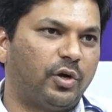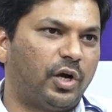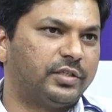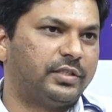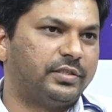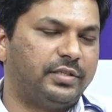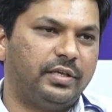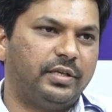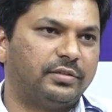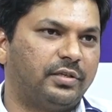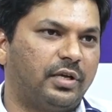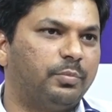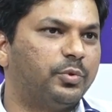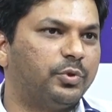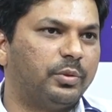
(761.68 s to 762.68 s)
cause a serious
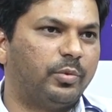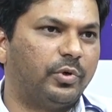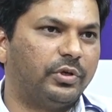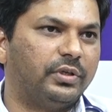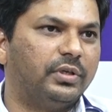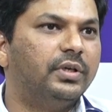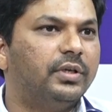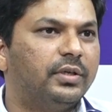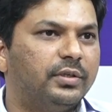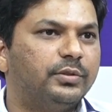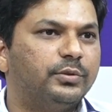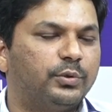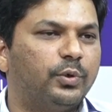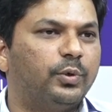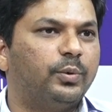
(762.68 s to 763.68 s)
harm to the body.
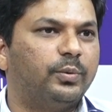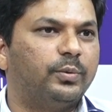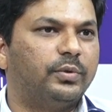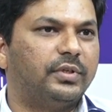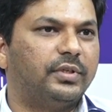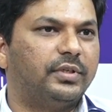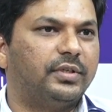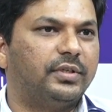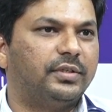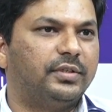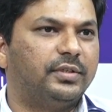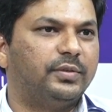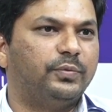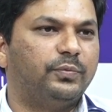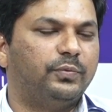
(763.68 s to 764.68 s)

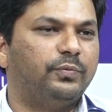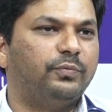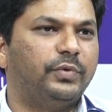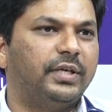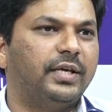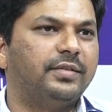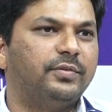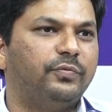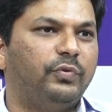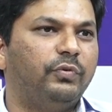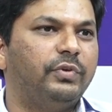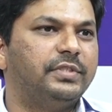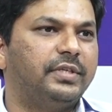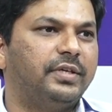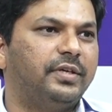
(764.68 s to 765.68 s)
So we
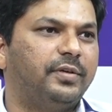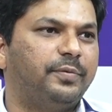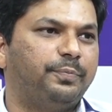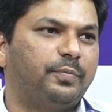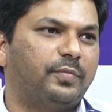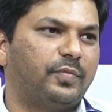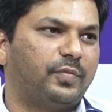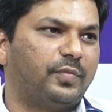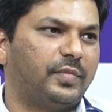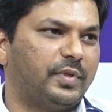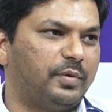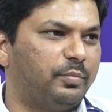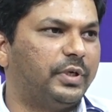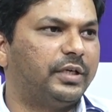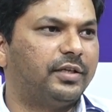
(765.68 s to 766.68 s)
will say
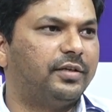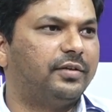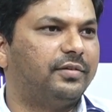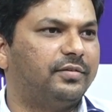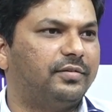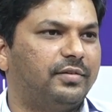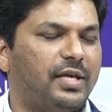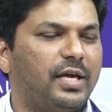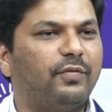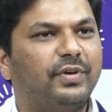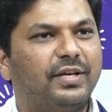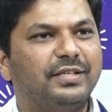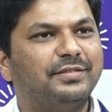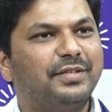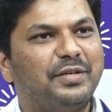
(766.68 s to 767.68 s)
better have a
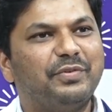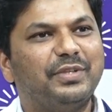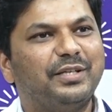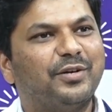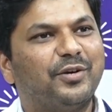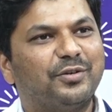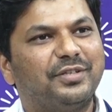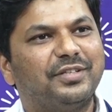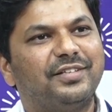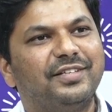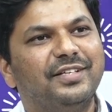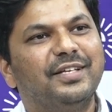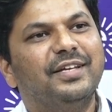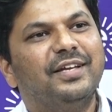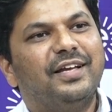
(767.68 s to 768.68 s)
consult with a doctor,
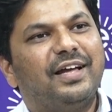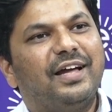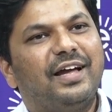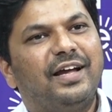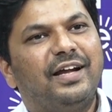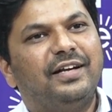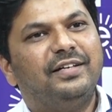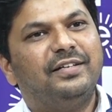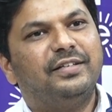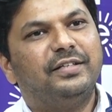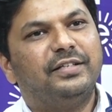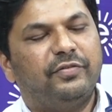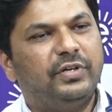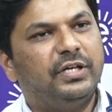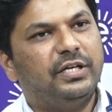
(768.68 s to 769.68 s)

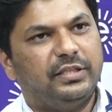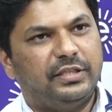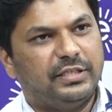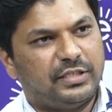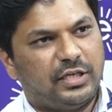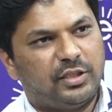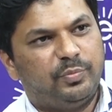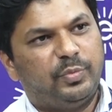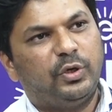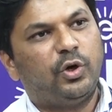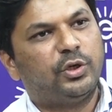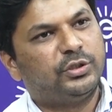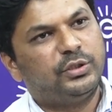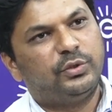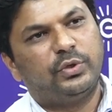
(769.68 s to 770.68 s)
and definitely these are the
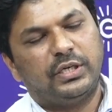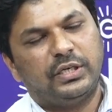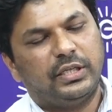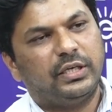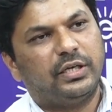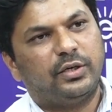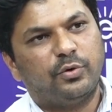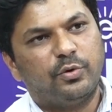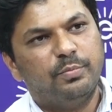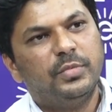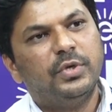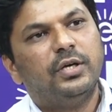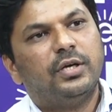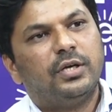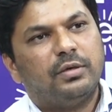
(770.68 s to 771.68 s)
precautions you can take at home,
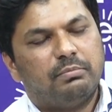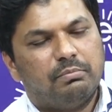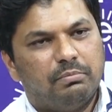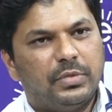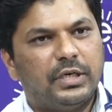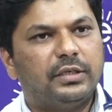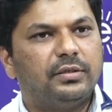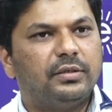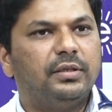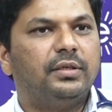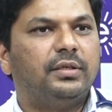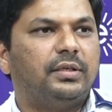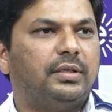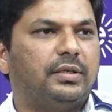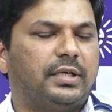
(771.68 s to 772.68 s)

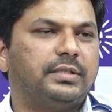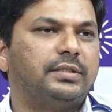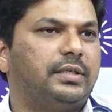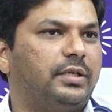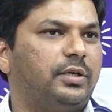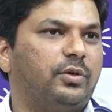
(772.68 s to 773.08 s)
but consult